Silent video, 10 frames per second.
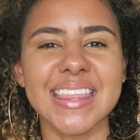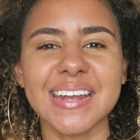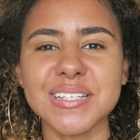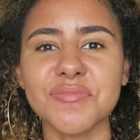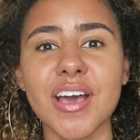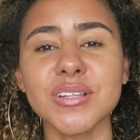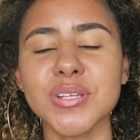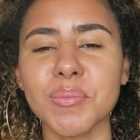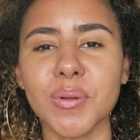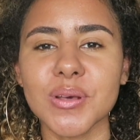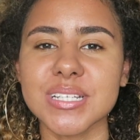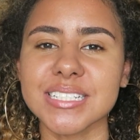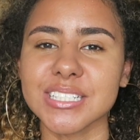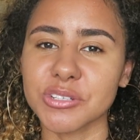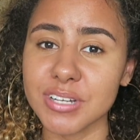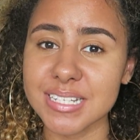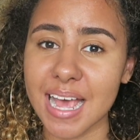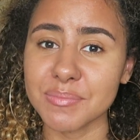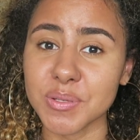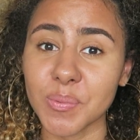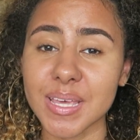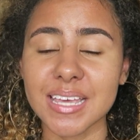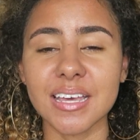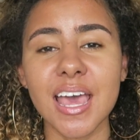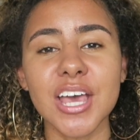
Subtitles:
then it's fine to upload at least 3 times a week,